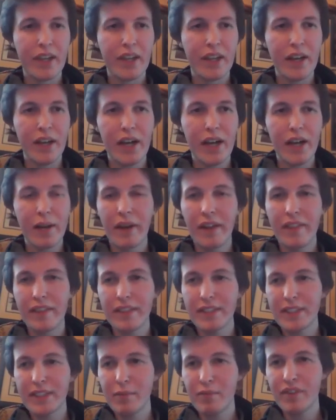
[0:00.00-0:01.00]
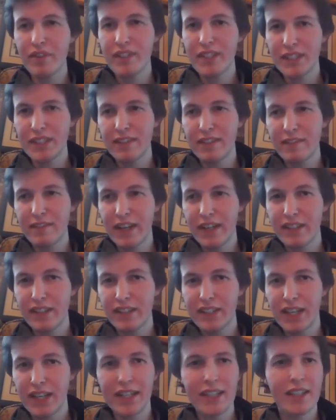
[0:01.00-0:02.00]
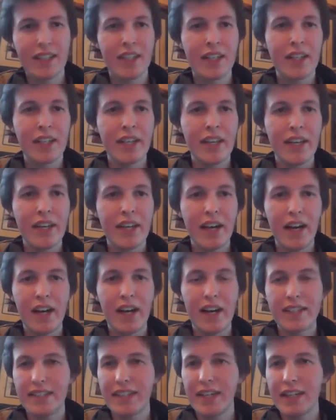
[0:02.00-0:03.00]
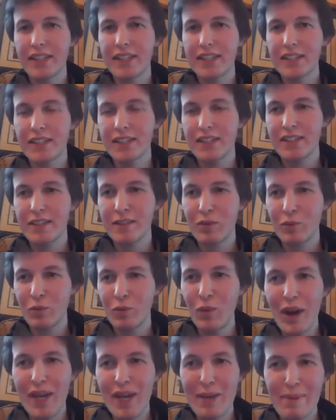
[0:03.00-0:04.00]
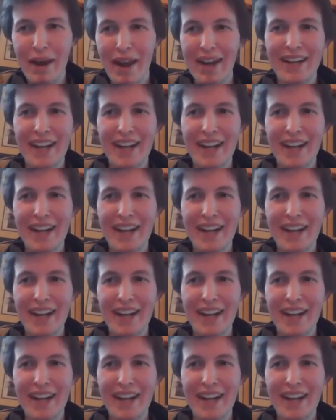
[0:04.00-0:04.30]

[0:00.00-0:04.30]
And the summary, this is the final slide, is that way back